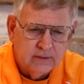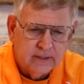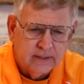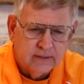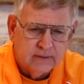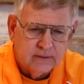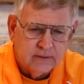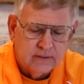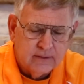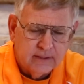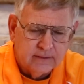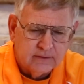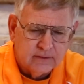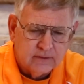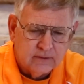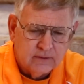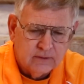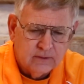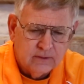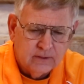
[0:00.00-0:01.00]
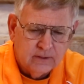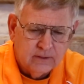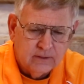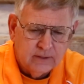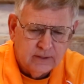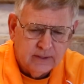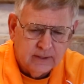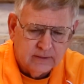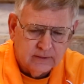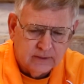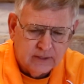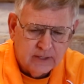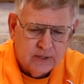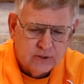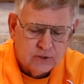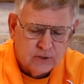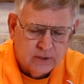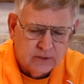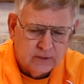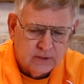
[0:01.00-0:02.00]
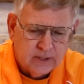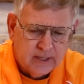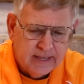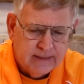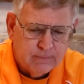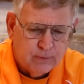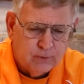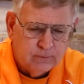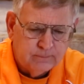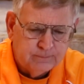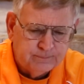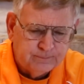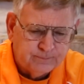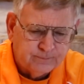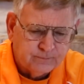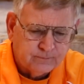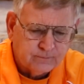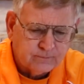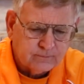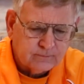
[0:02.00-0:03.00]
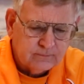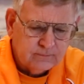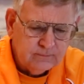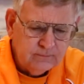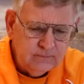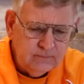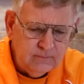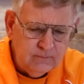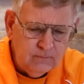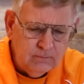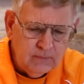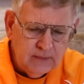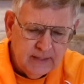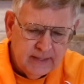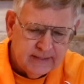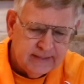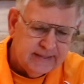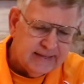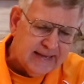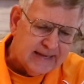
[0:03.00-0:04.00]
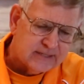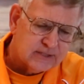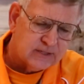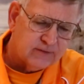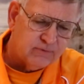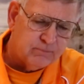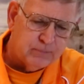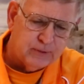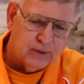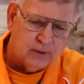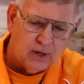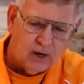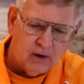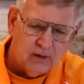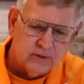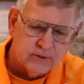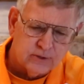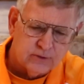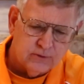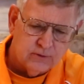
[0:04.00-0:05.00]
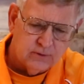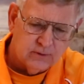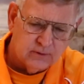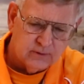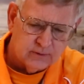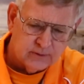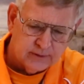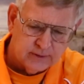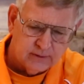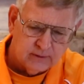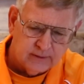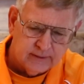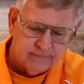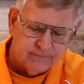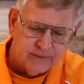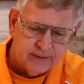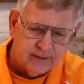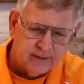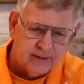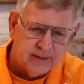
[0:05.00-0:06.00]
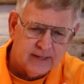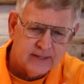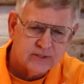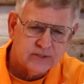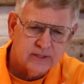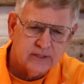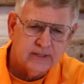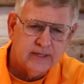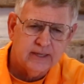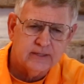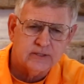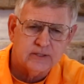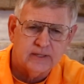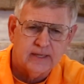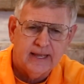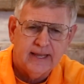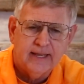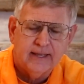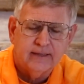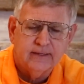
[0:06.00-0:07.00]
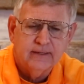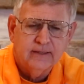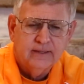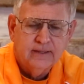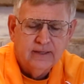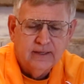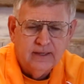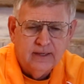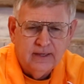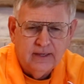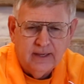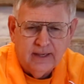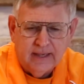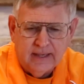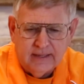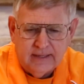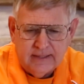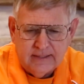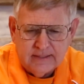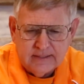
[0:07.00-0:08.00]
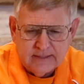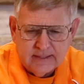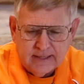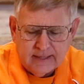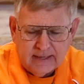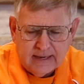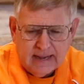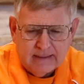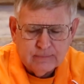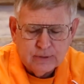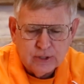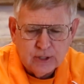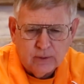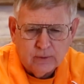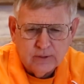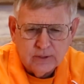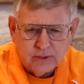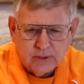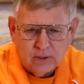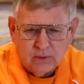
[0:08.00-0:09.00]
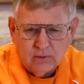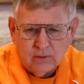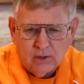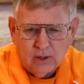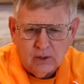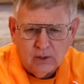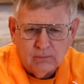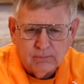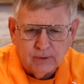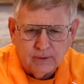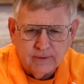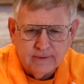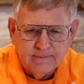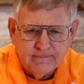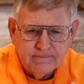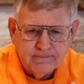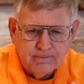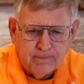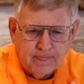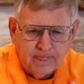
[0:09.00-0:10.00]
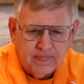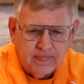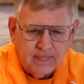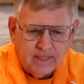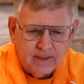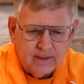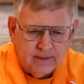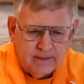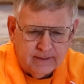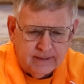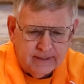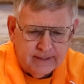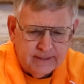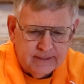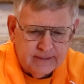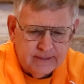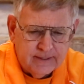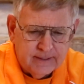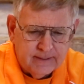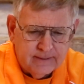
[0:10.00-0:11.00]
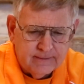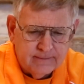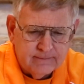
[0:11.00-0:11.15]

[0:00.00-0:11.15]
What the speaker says: in the kitchen at the table, and he asked if Bill Hart still lived there, and I said, yeah, it's Dad. And he said, I'm so-and-so Hulbert. And